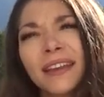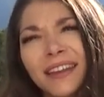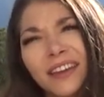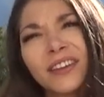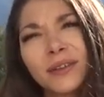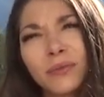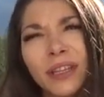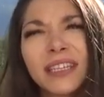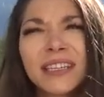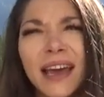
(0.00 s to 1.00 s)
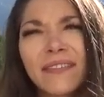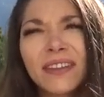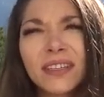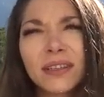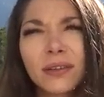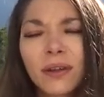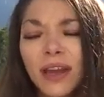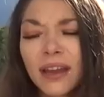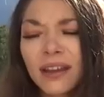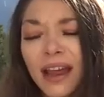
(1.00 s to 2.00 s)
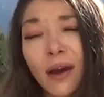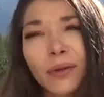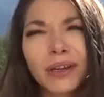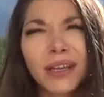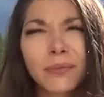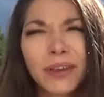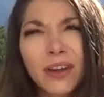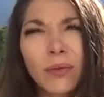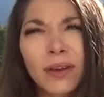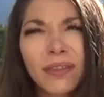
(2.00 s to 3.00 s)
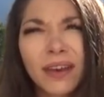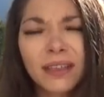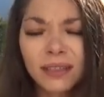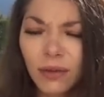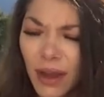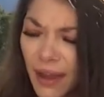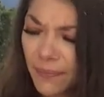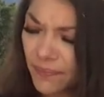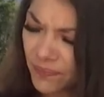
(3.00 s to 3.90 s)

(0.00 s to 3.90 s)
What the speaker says: Now you can really dive into, now where can we go with this, okay?